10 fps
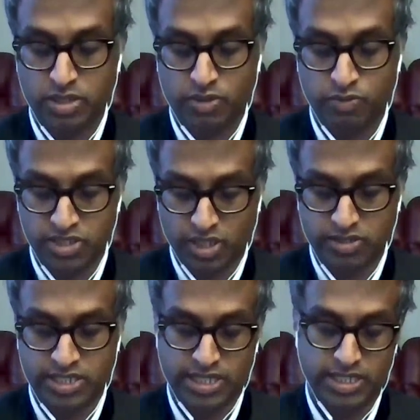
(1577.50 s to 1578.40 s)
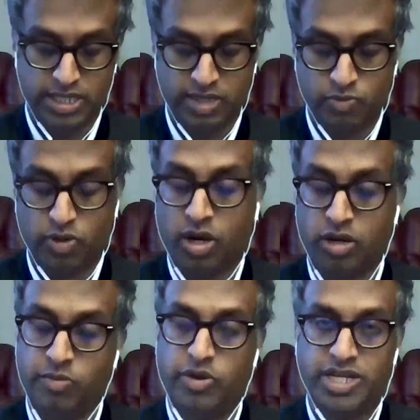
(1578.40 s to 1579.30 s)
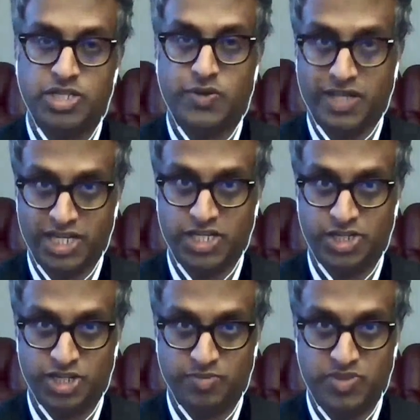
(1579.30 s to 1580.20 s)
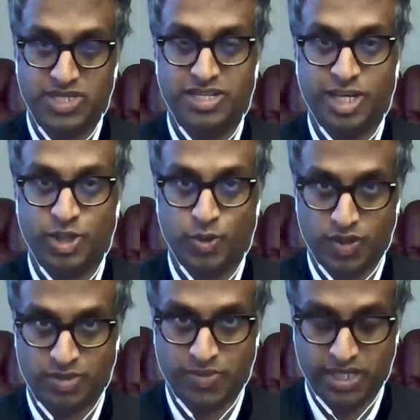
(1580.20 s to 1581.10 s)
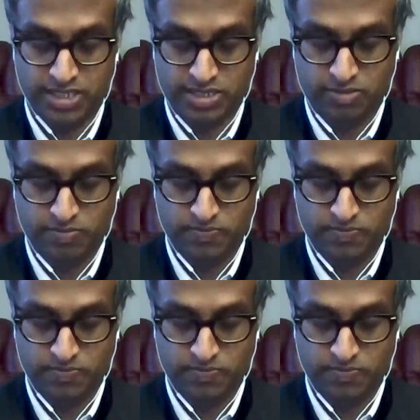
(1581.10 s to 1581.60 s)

resulted in more harmonious relationships in the workplace.